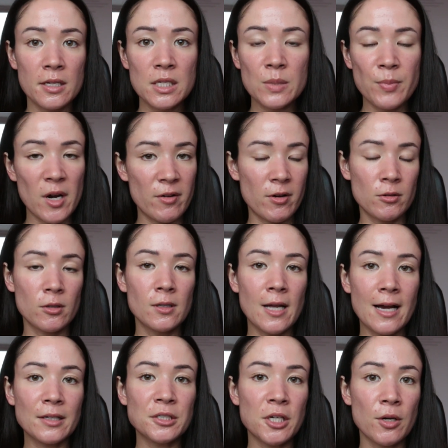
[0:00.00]

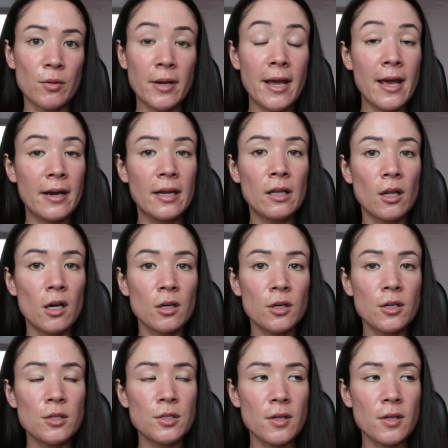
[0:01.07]
Spironolactone any longer.